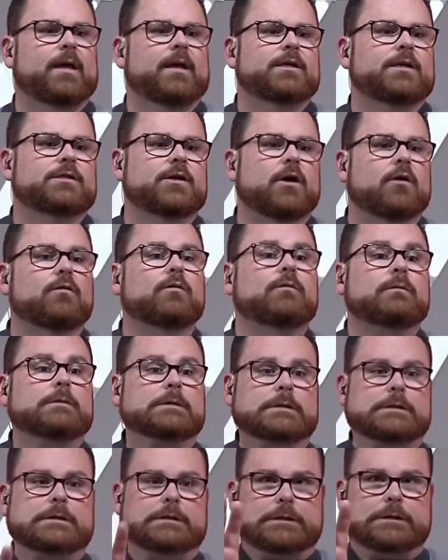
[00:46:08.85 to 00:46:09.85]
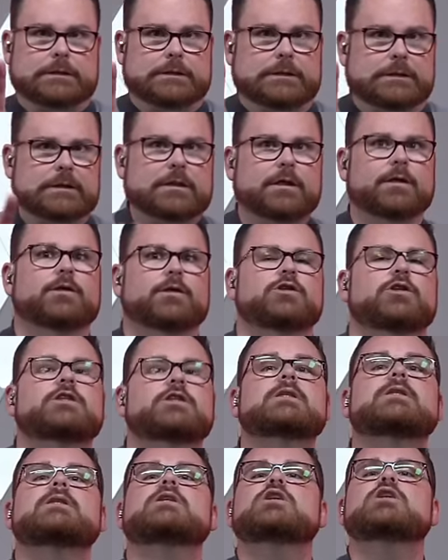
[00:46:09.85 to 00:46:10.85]
So ugh,
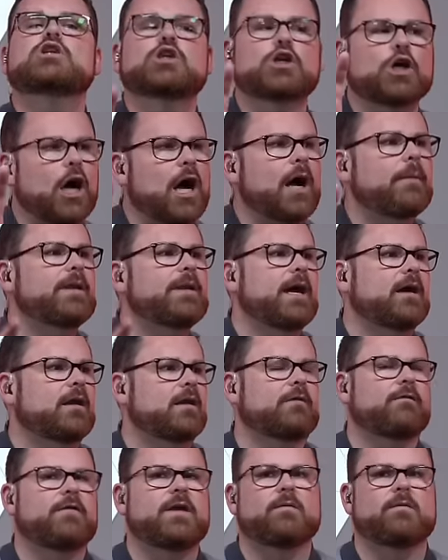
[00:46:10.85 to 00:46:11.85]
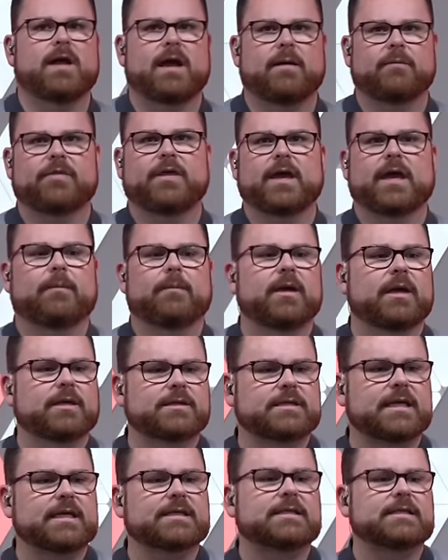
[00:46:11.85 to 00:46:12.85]
just calm down on the VRAM thing
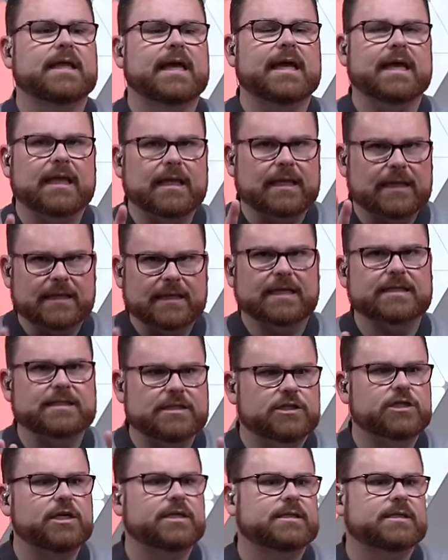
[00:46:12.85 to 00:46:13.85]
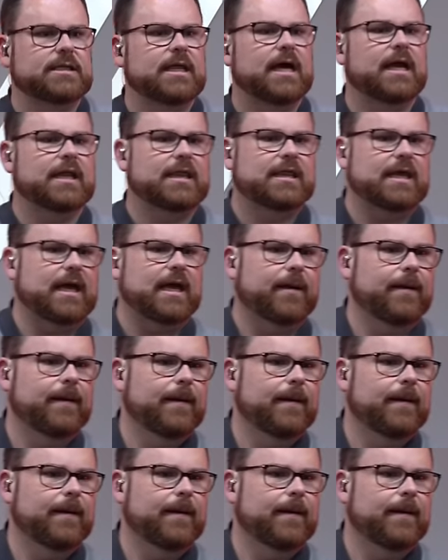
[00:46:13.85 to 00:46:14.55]
because that's like, that's just not a thing.